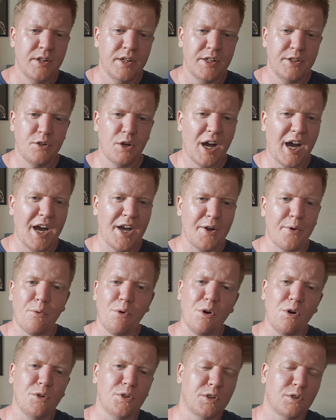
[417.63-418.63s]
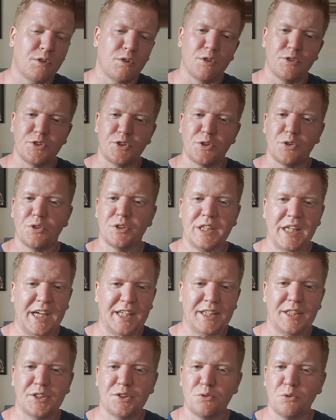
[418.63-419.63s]
Your higher roll, of course, you're going to
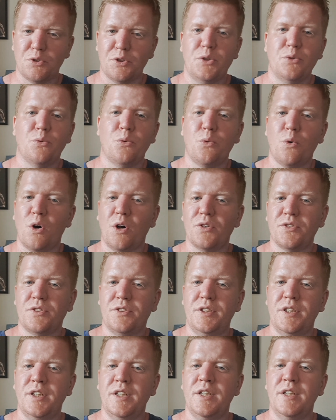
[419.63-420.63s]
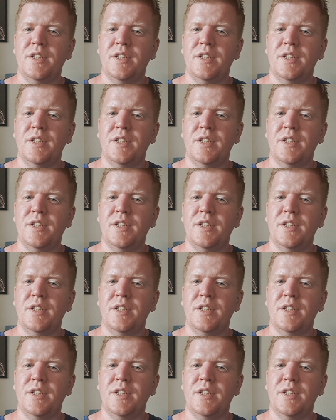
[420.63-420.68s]
take the score you want,